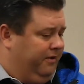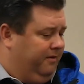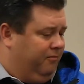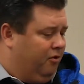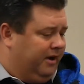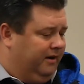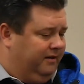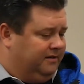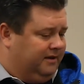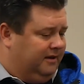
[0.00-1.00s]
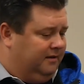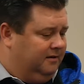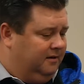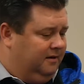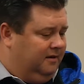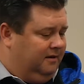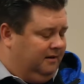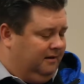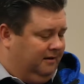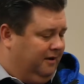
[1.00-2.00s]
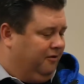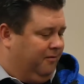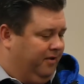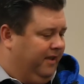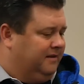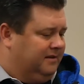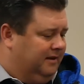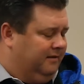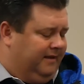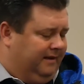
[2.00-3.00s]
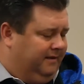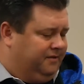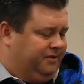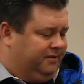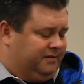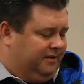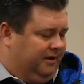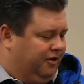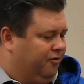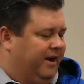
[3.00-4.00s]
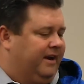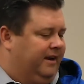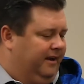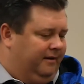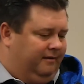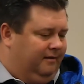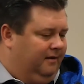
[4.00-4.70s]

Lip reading: And then Morgan is another one that is just a great kid,